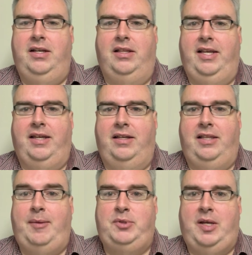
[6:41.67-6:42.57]
like a
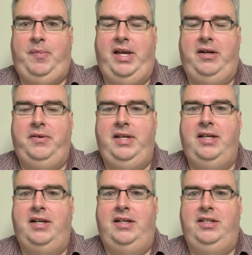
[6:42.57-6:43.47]
laptop
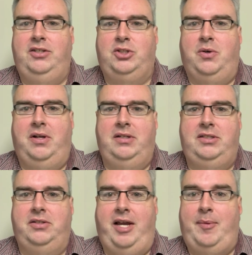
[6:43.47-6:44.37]
battery, you just go on
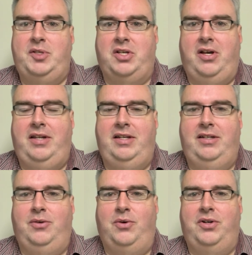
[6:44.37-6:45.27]
to Amazon
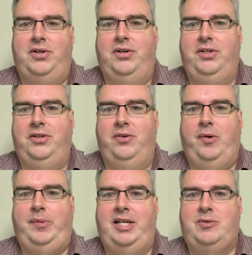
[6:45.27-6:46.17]
and order your
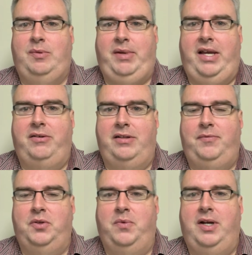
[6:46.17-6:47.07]
replacement battery
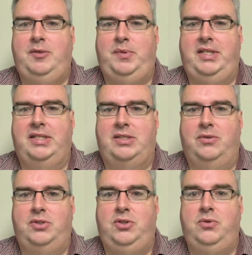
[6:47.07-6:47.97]
if you want, because
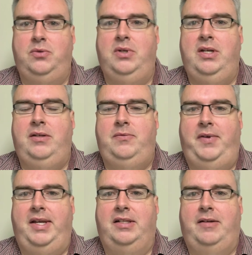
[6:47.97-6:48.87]
those do
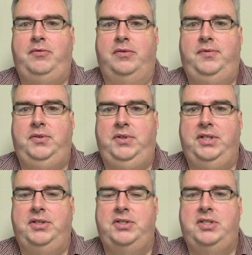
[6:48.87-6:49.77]
fail after a few
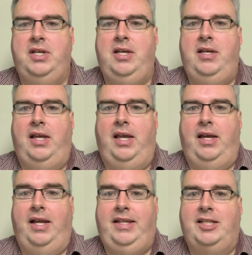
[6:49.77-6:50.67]
years.
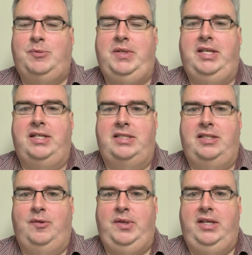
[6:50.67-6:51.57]
And that's because
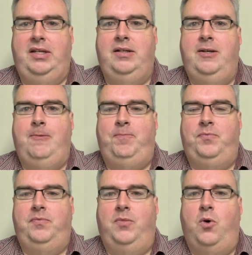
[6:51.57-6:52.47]
they're being
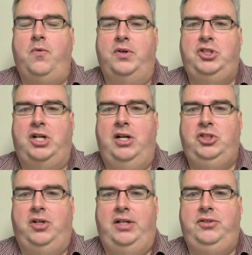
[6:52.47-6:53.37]

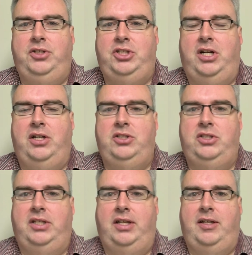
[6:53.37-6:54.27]
overcharged or undercharged,